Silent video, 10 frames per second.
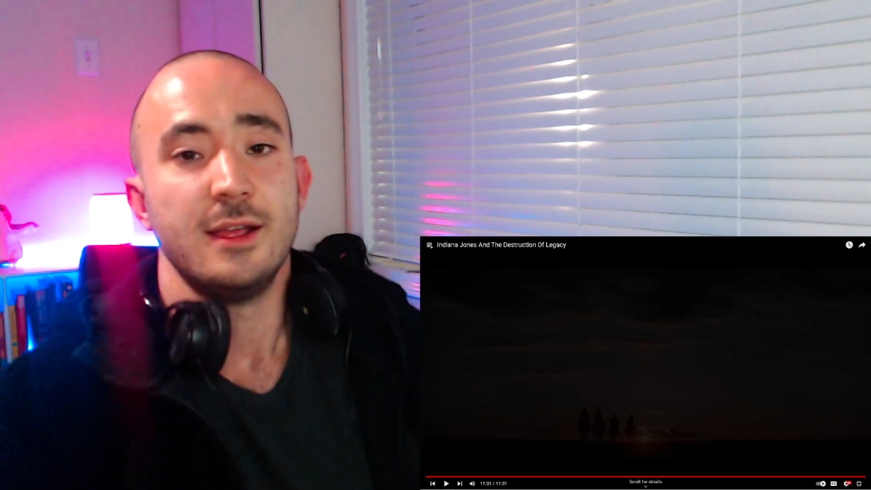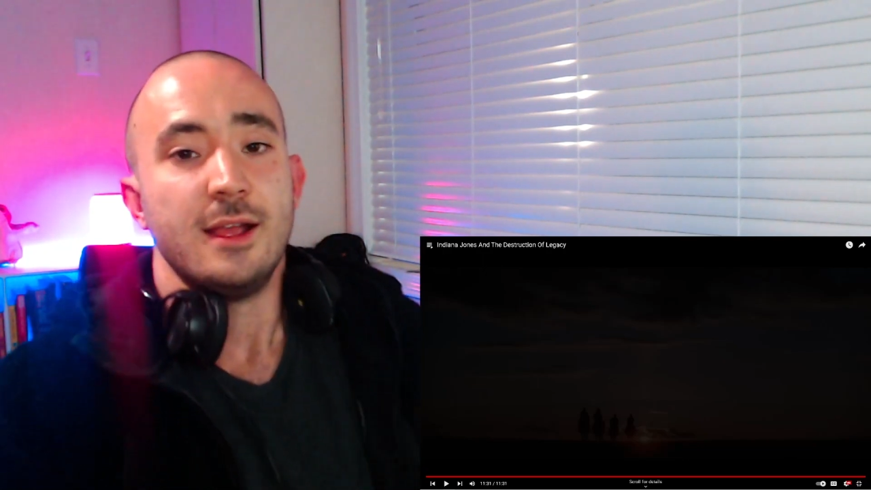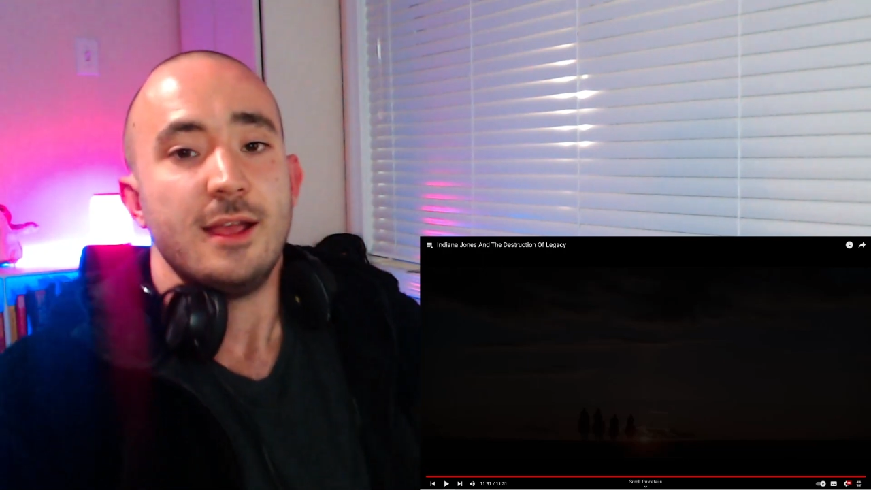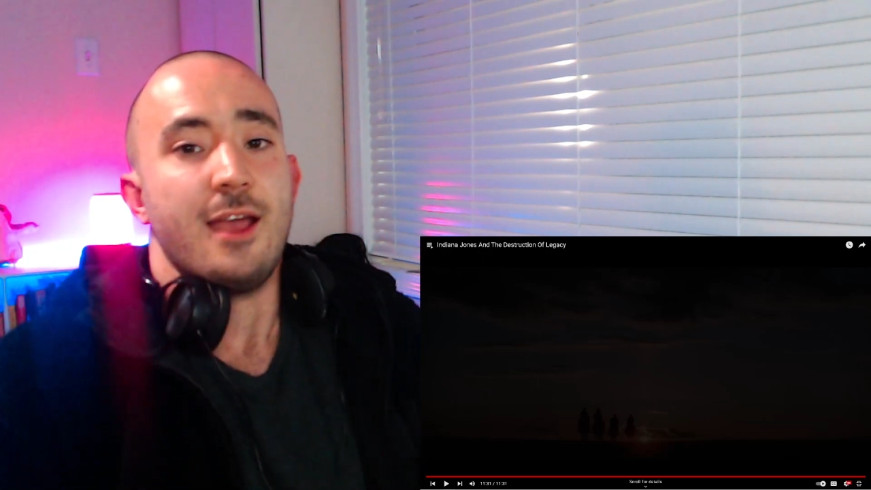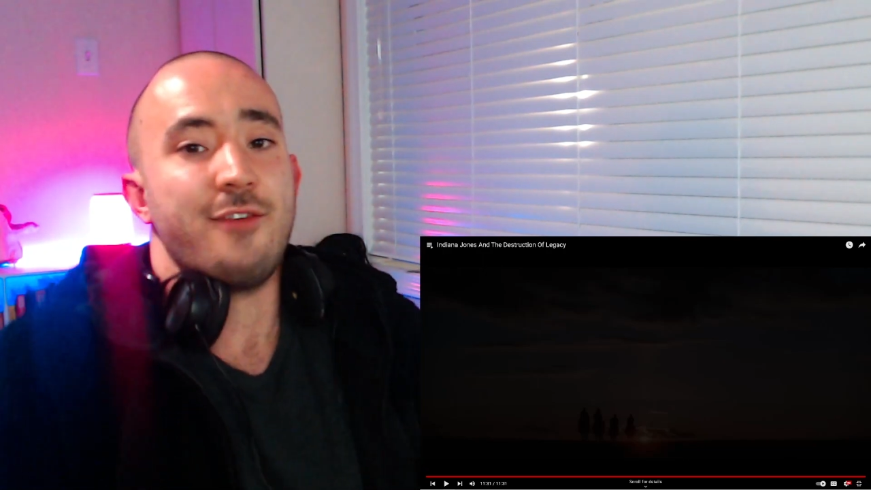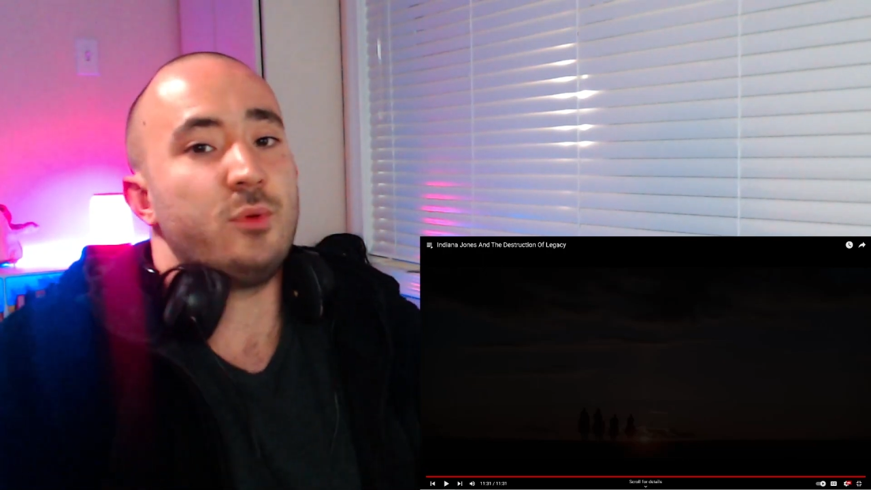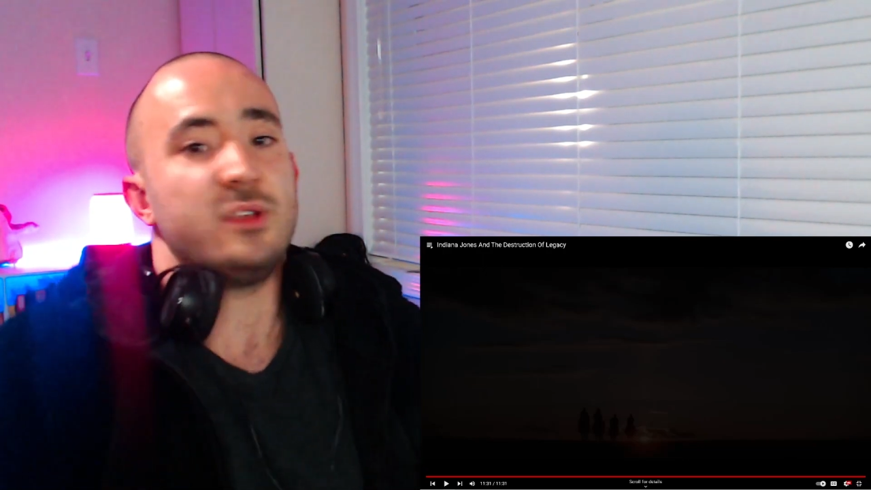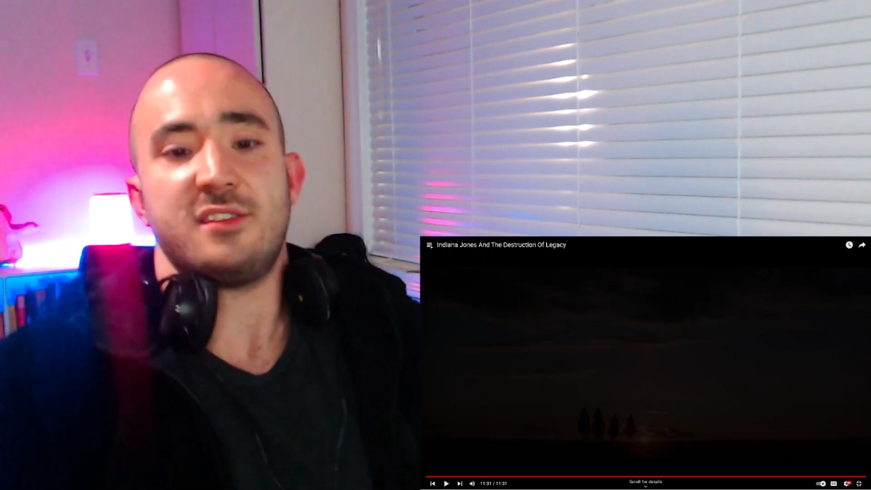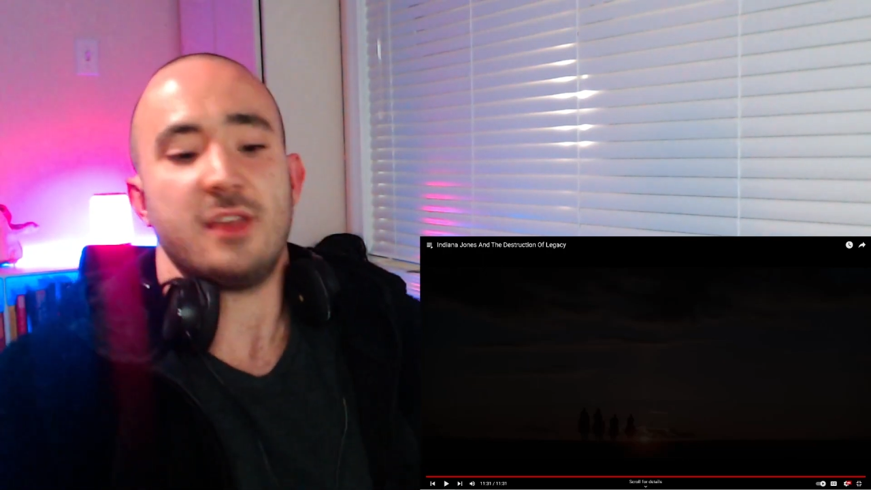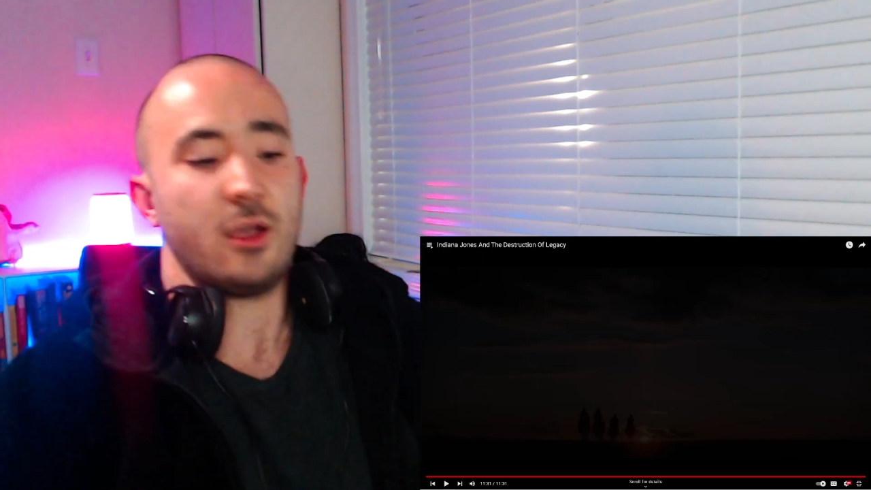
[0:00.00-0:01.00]
everyone's
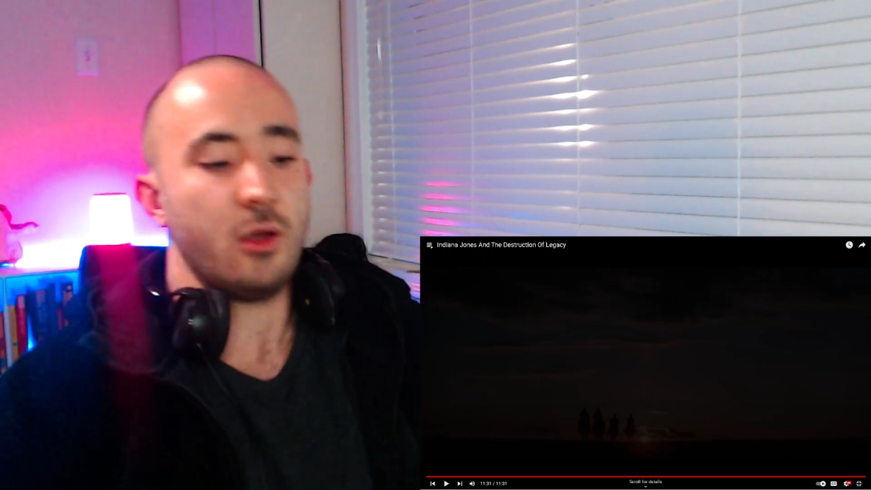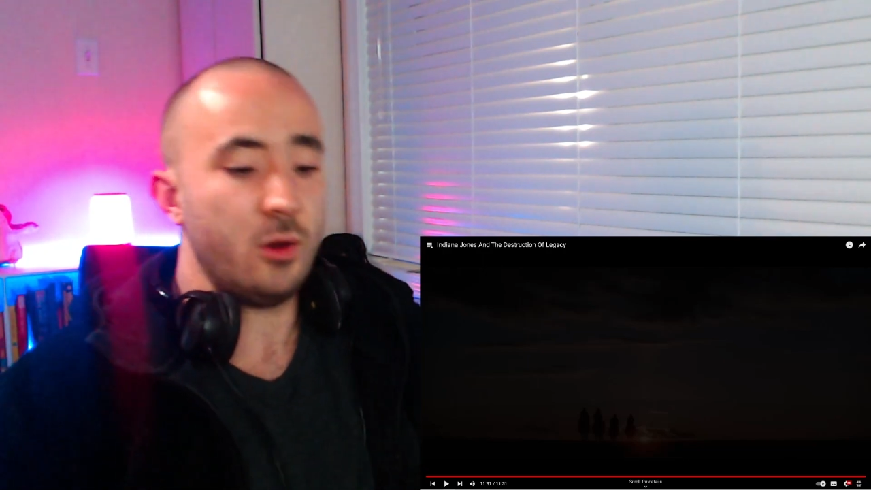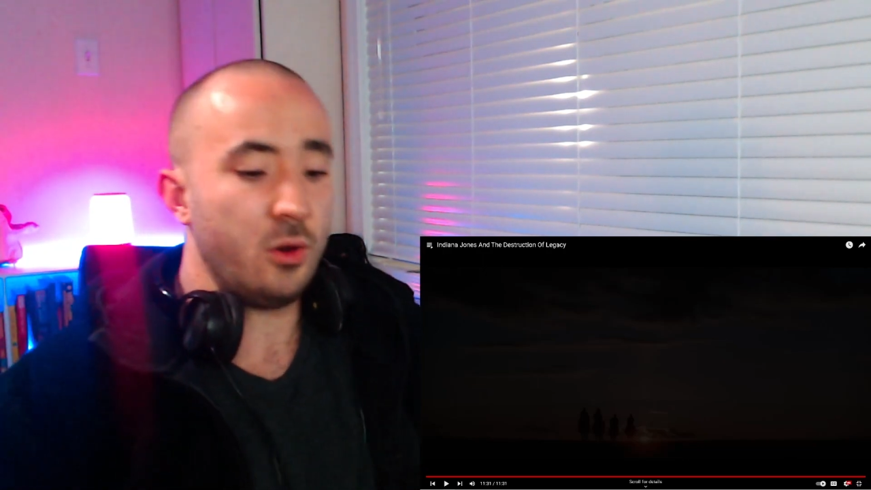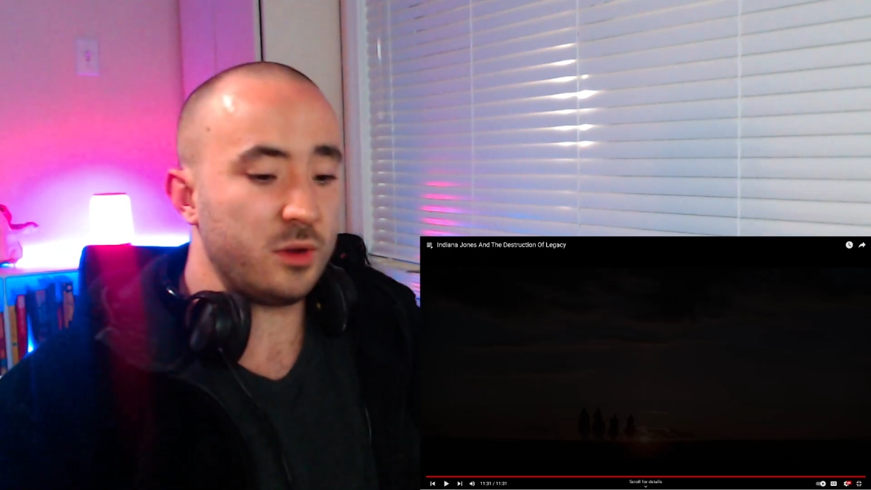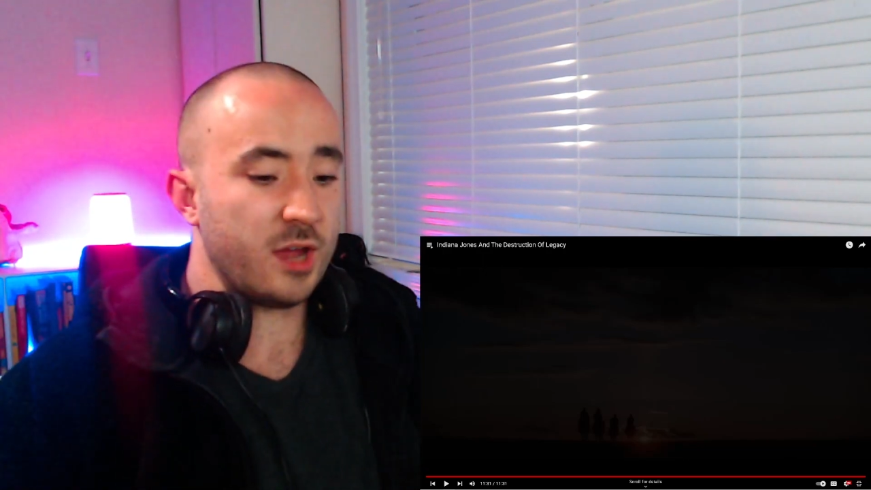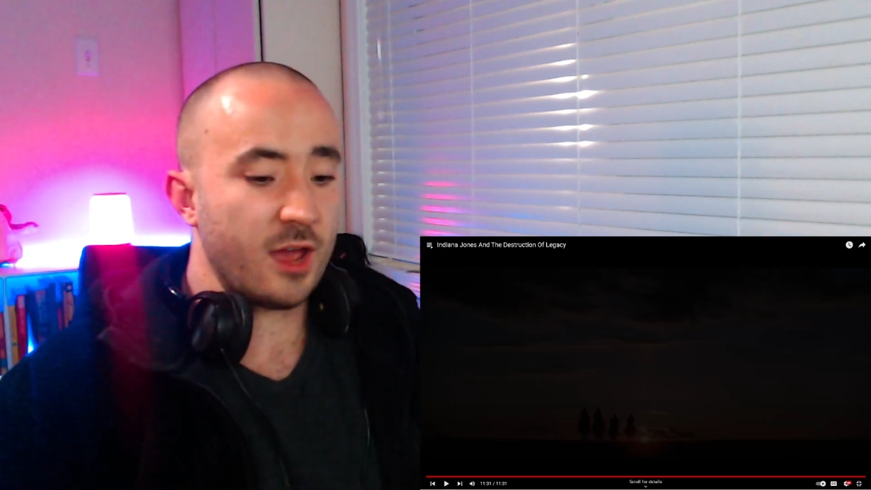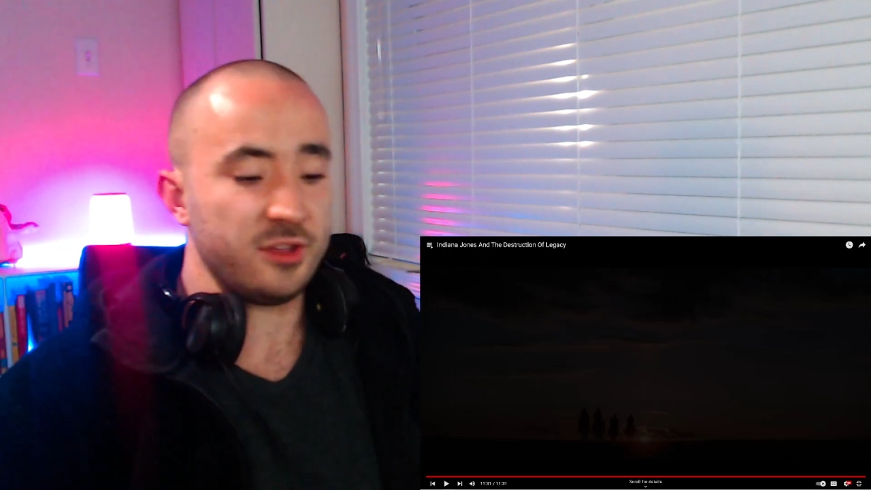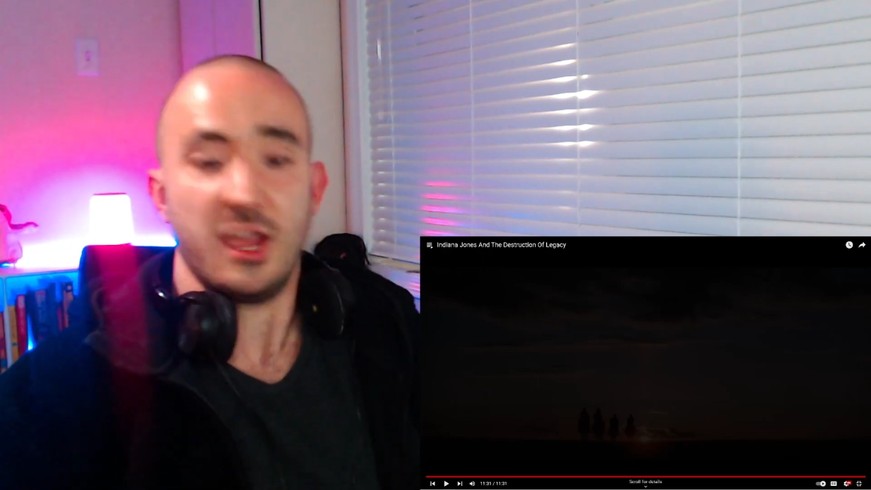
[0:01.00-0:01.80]
saying, oh, Kathleen